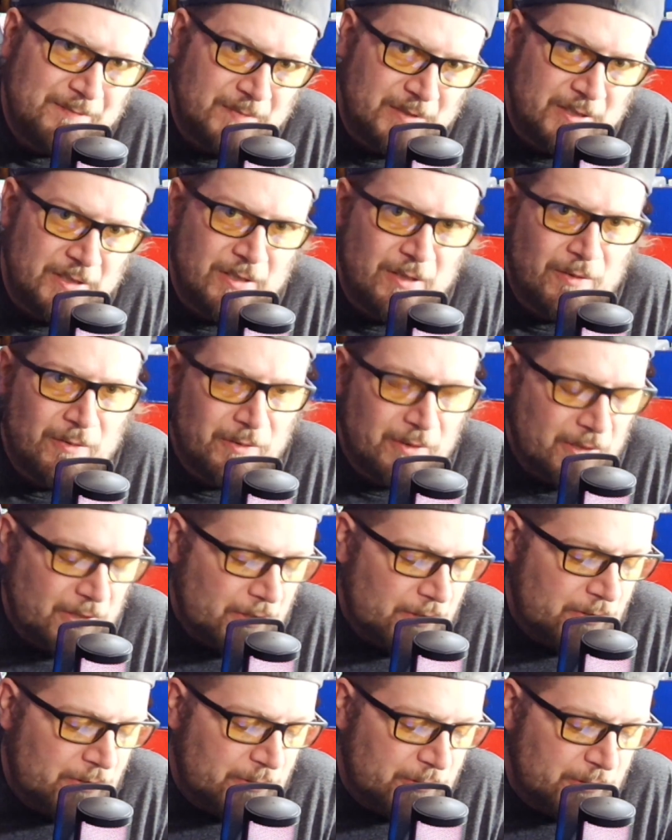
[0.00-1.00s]

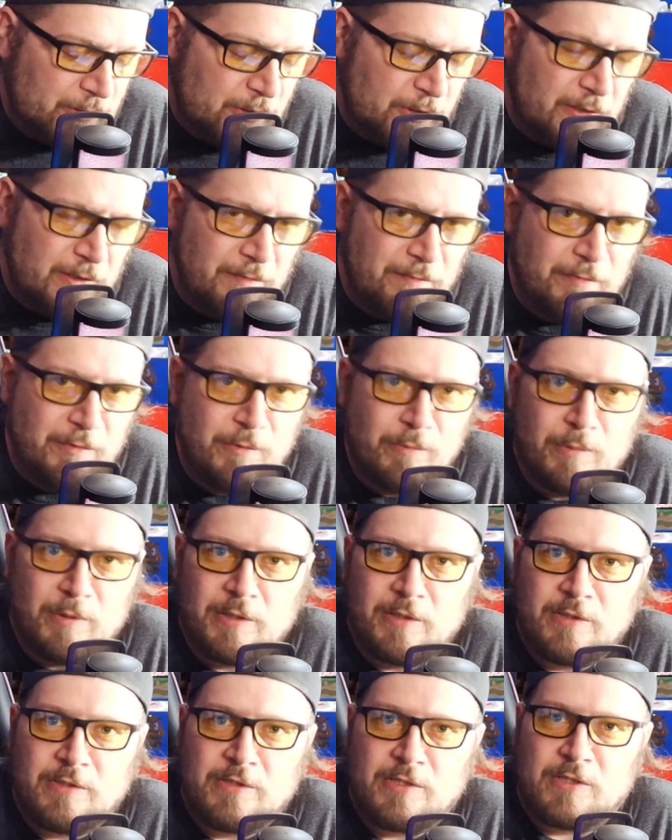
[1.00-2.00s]
they're good if you
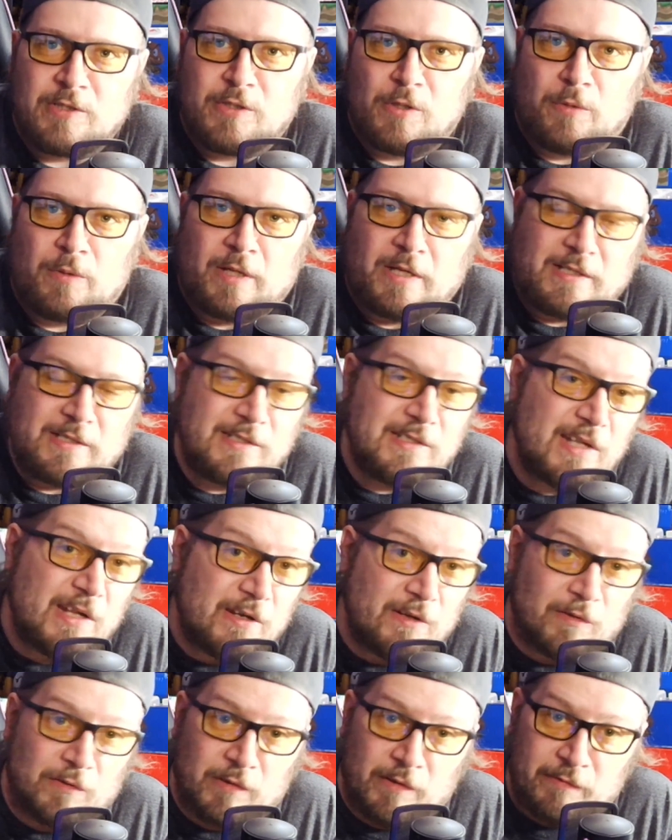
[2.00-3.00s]
want to just go like sit
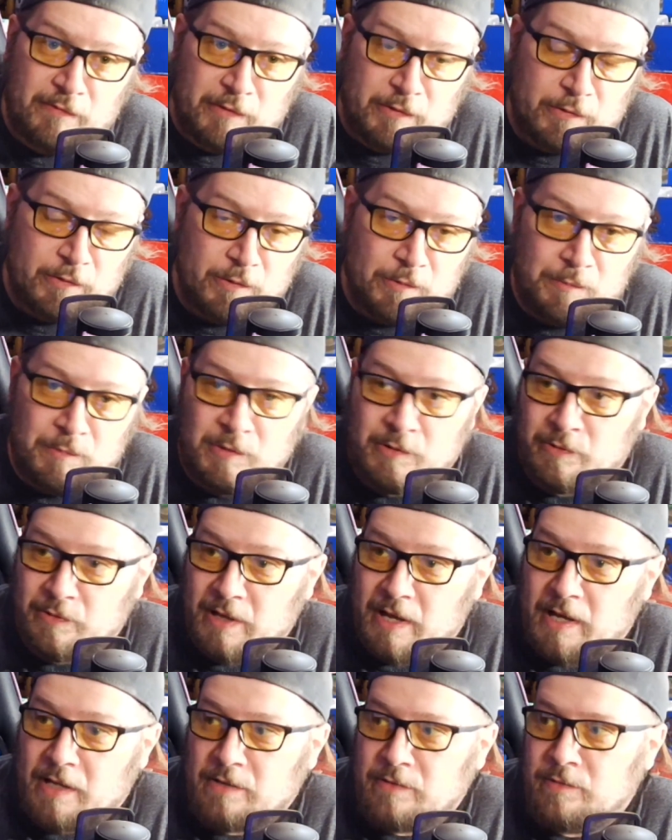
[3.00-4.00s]
in a living room and you're
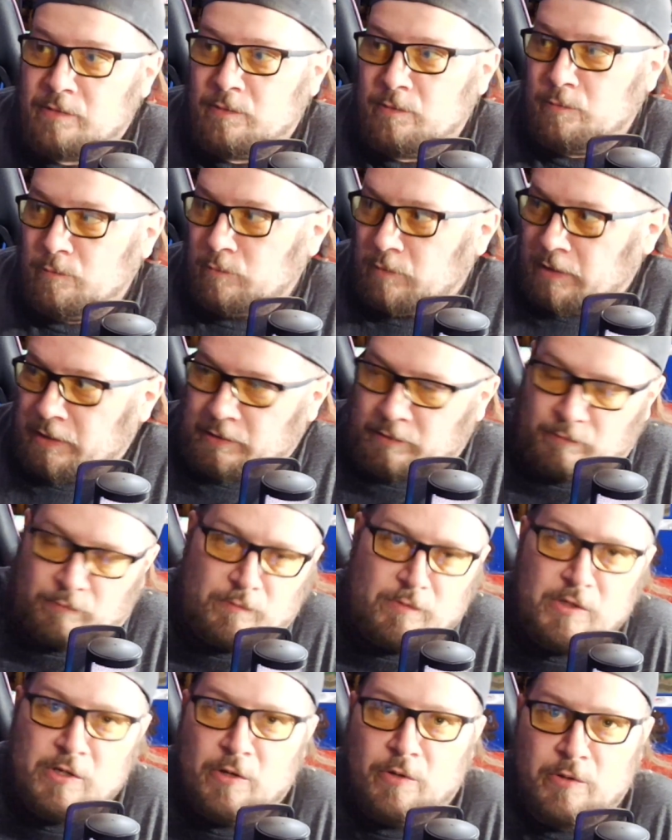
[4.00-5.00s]
not like
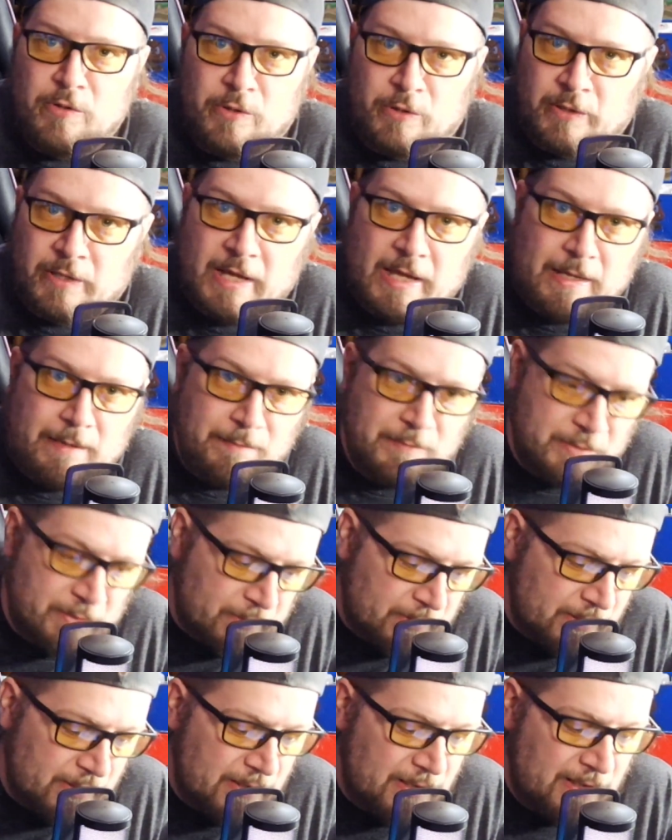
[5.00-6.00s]
near your games or
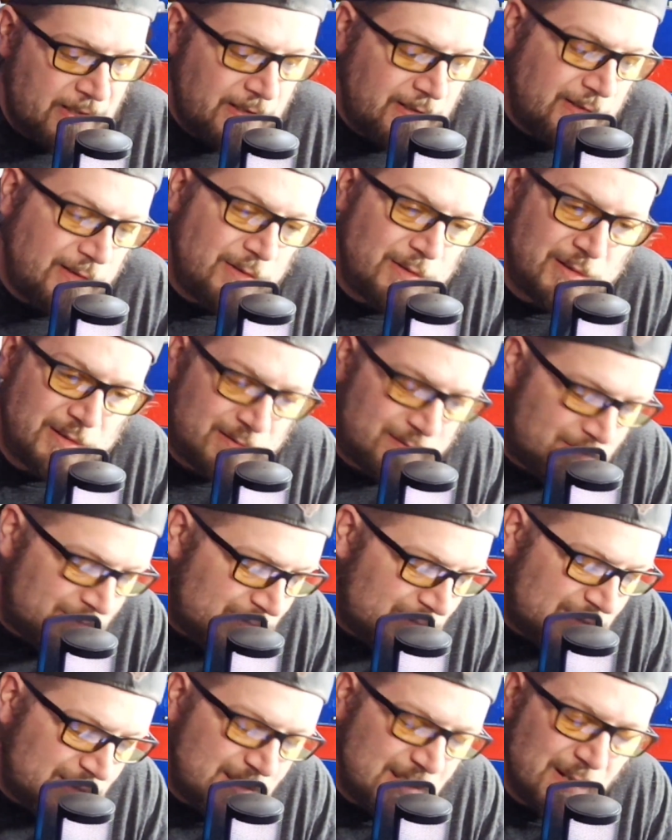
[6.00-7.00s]
anything, and you can
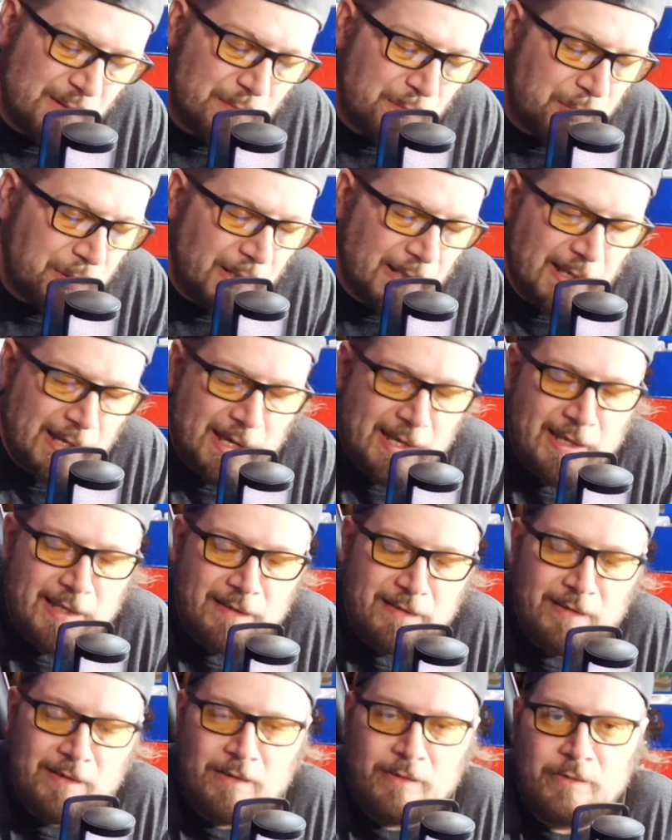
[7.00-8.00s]
sit and play a
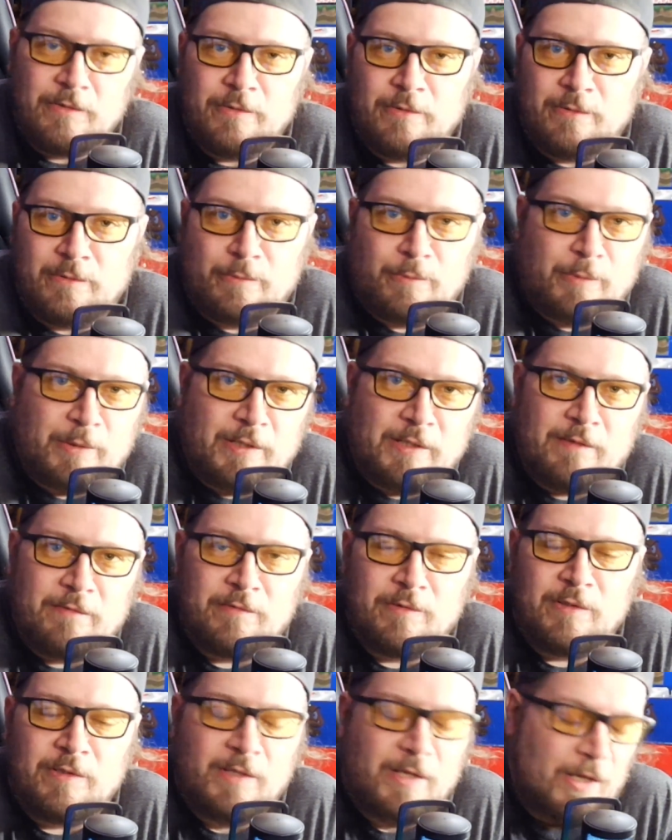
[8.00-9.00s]
handheld or
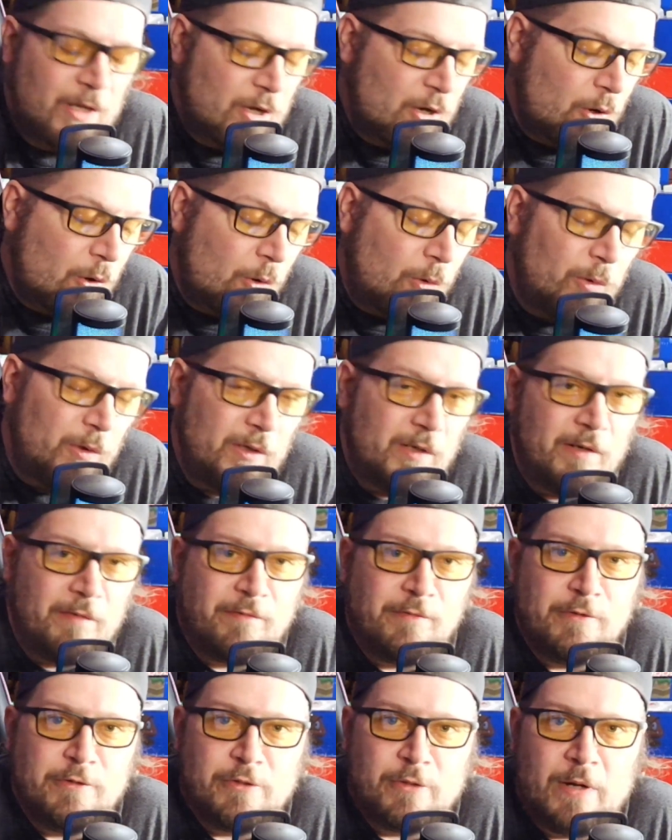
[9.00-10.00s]
whatever. Or
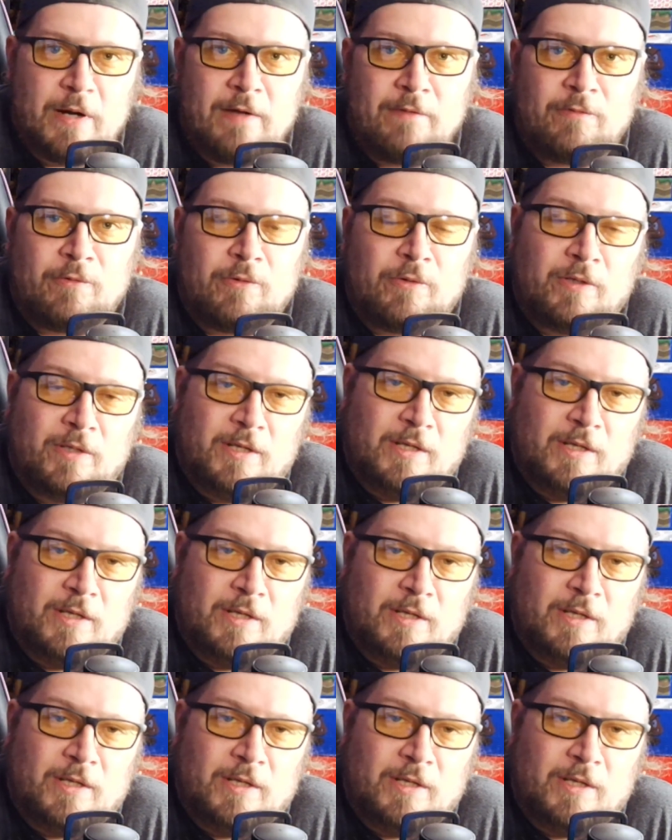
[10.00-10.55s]
if you travel.